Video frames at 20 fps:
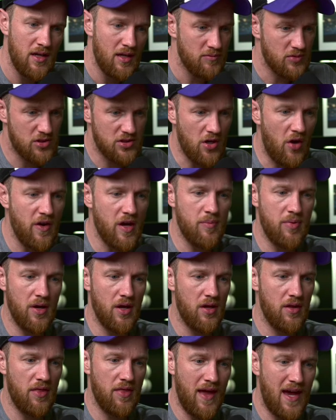Sorry,
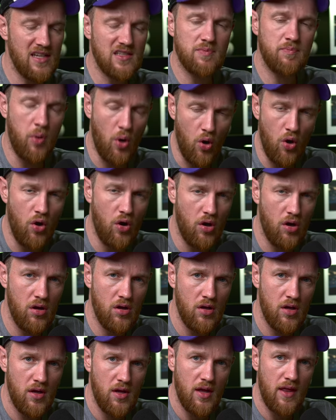but that's poor.
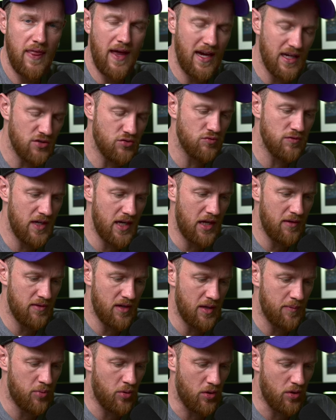That is really,
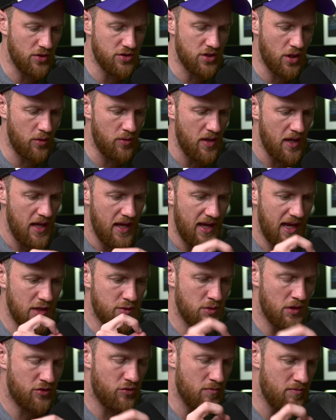really poor. So
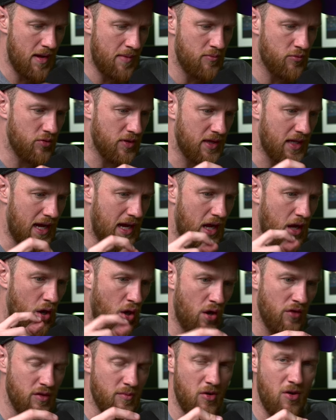it's worth remembering that a
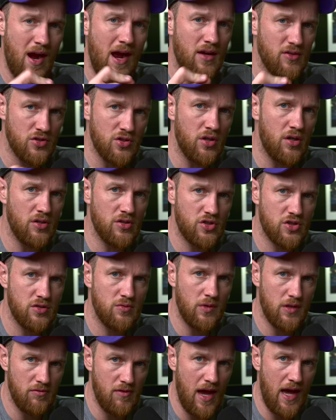lot of them are out of touch
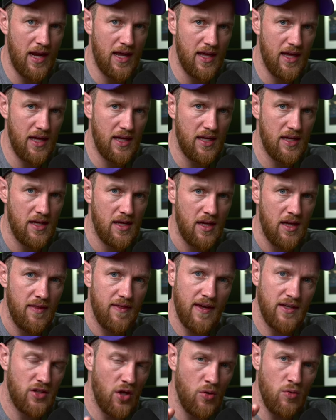with reality. Mm-hmm.
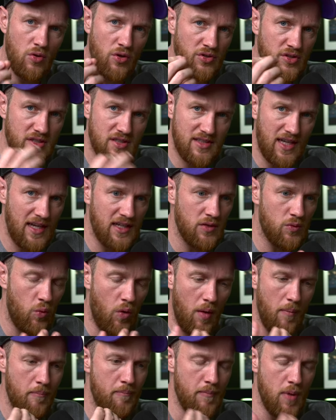They don't understand
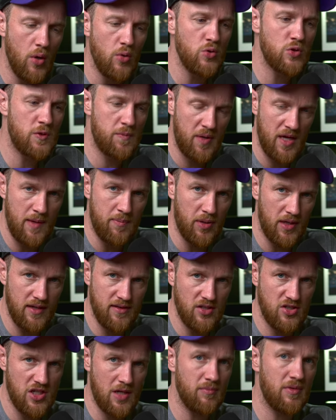what most people in
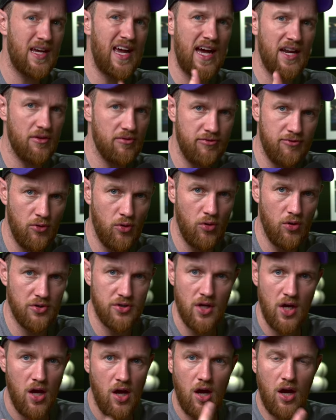the gym can afford,
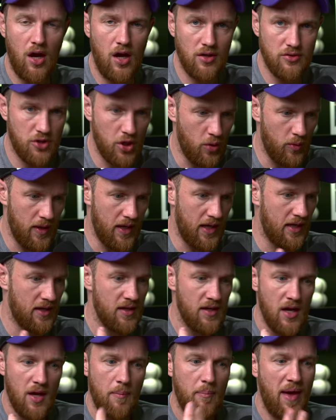are doing,
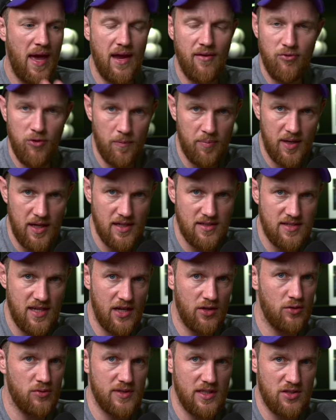pay for a PT
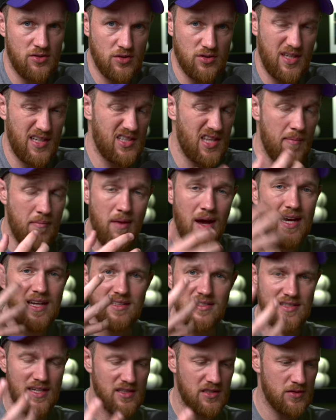and all these sorts of things. Their
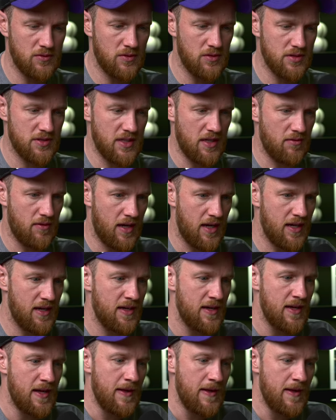mindset towards it, right?